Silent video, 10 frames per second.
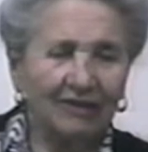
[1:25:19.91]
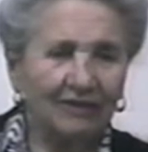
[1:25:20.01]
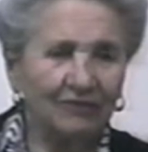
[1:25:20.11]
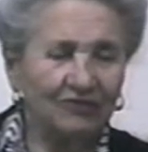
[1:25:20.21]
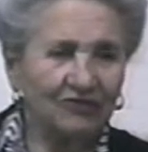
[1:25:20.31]

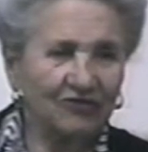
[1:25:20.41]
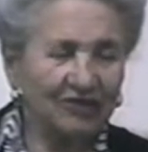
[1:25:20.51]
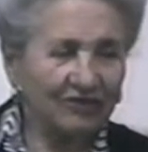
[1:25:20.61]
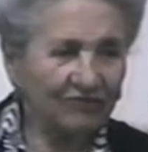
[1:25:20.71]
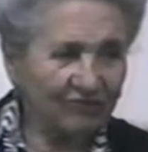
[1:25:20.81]
uh, was
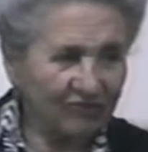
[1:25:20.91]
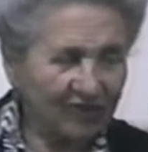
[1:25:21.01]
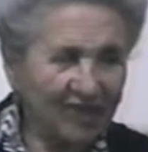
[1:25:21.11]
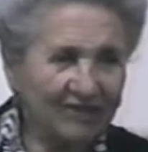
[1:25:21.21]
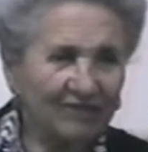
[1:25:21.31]

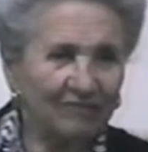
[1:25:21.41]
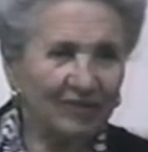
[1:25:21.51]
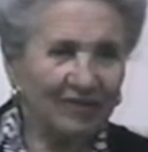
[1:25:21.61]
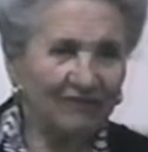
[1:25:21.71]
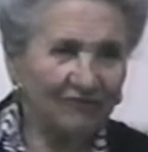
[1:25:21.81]

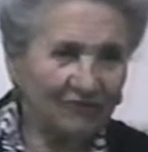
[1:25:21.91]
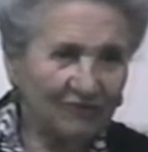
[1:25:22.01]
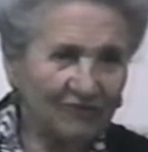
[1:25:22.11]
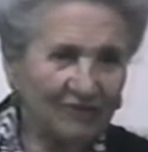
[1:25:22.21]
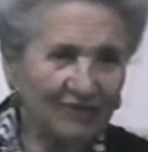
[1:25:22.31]
interrogating me for
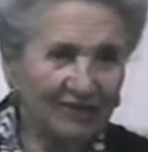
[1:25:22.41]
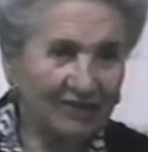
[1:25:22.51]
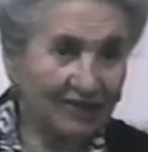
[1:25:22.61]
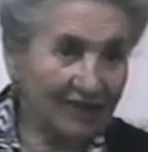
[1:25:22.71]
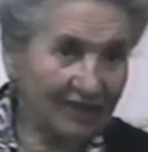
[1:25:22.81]

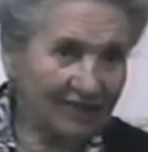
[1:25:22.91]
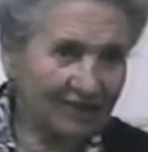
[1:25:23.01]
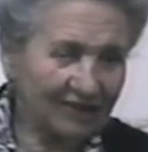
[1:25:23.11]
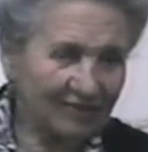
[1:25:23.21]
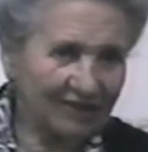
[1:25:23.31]

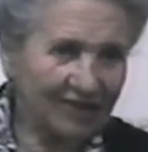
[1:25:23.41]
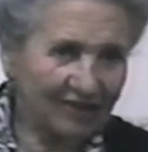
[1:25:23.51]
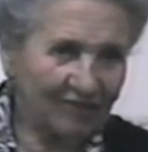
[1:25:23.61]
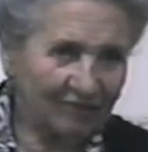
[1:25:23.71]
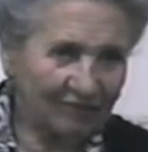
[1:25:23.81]
letting me
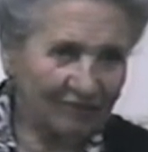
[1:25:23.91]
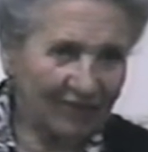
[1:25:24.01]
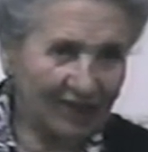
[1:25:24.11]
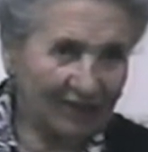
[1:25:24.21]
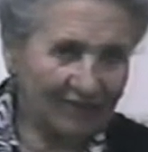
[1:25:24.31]
come
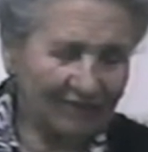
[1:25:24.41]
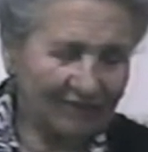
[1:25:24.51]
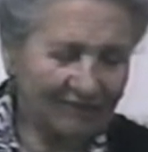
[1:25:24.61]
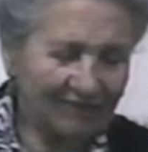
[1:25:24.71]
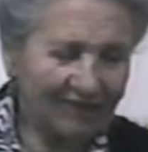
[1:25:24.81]
back
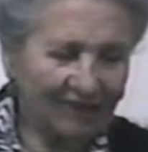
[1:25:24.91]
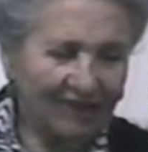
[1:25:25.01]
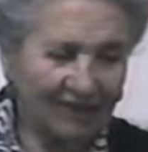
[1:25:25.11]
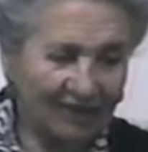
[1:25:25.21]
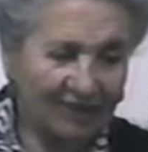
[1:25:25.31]

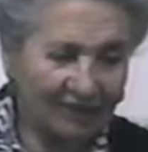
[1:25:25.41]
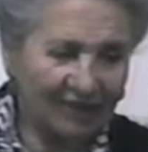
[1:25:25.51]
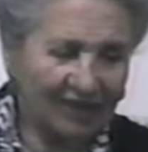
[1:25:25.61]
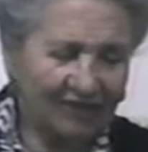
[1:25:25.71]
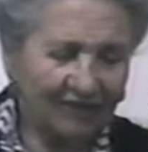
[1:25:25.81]

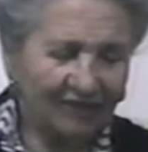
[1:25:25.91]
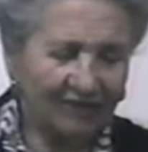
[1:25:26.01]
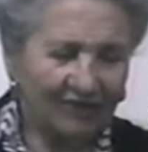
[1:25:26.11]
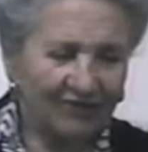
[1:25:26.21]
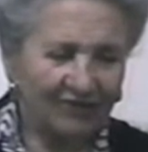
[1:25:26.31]
letting me enter
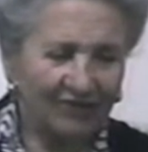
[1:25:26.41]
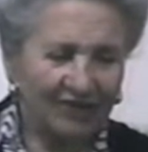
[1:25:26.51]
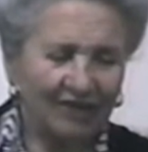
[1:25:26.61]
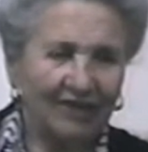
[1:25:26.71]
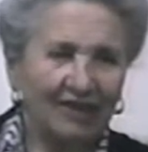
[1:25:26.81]
the country.
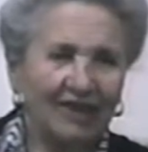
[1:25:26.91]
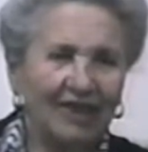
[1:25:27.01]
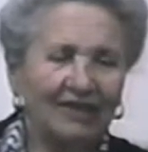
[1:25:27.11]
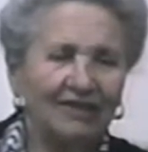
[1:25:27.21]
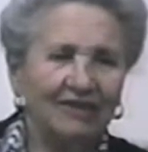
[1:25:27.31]

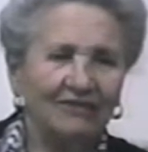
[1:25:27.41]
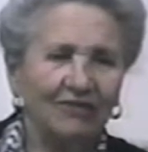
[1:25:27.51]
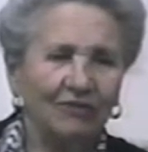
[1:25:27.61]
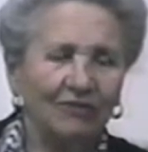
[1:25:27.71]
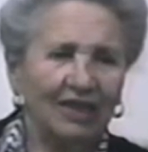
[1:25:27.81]
And he
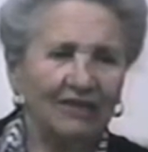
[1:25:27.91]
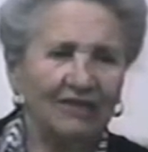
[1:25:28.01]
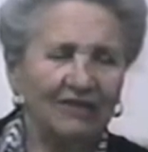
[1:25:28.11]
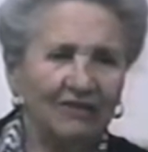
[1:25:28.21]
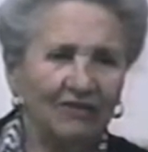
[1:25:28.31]
saw that,
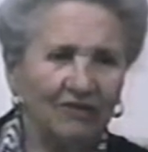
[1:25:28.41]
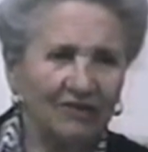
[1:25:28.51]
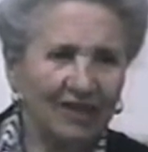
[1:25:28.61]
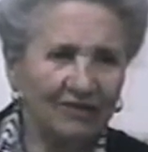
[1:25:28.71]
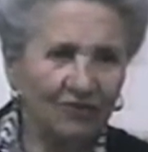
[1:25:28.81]
he
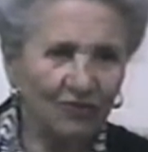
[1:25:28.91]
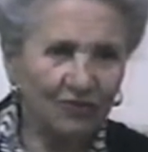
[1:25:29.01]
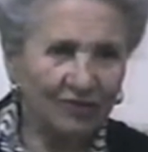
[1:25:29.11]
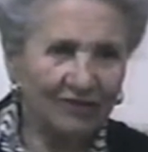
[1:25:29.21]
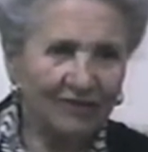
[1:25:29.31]
heard that
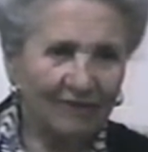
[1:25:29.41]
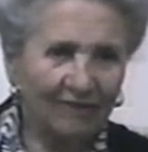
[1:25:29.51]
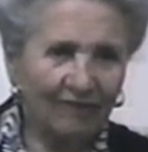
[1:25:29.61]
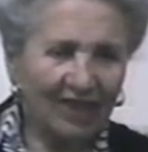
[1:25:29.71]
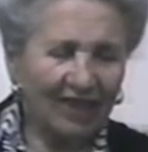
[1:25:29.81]
noise.
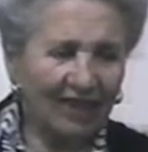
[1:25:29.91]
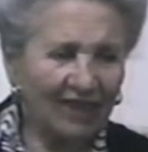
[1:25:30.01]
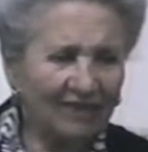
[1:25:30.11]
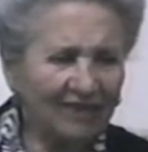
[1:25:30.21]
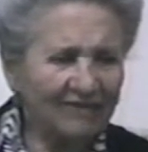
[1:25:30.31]

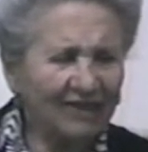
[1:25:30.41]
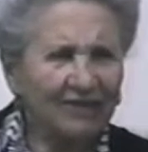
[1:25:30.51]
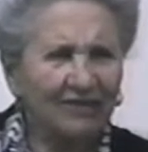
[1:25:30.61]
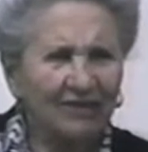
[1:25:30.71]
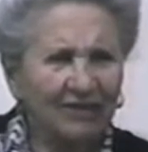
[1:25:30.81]
And he
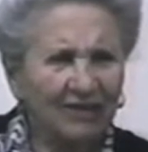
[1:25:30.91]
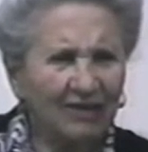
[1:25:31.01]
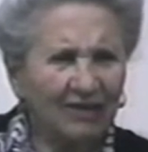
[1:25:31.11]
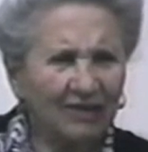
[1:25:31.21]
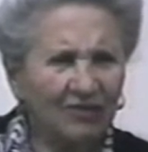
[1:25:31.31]
said,
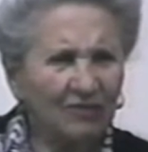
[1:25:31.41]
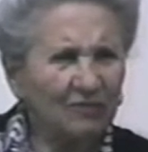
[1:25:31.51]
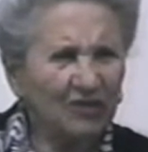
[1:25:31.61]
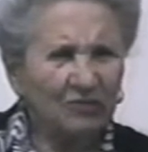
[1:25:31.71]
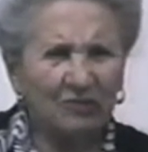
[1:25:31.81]

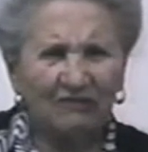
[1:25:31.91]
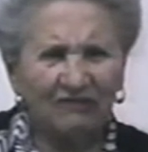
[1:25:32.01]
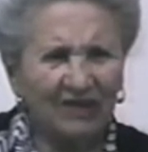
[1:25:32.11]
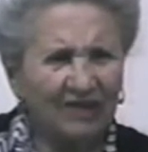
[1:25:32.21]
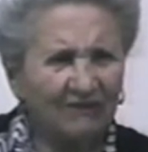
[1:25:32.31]
you must be
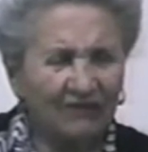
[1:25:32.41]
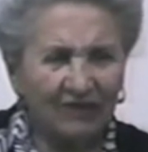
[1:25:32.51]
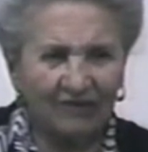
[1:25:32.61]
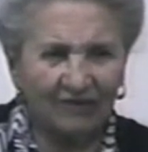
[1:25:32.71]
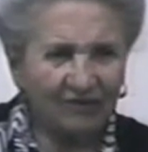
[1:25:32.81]
feeling
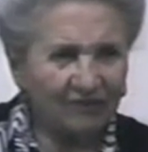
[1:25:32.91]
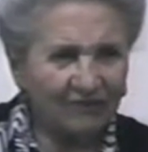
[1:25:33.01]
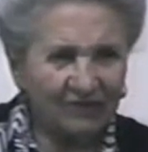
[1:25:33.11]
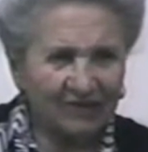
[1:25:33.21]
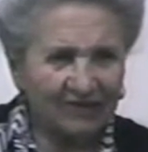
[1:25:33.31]
very
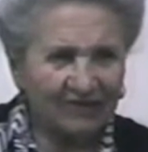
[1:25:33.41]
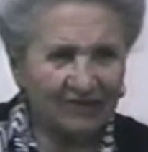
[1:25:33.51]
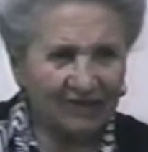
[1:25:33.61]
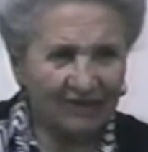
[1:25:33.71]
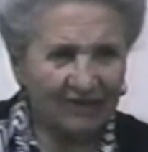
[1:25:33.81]
nervous and
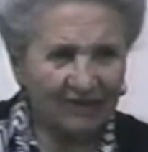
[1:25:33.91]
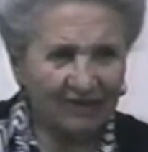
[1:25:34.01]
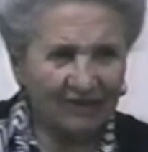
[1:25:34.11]
sick.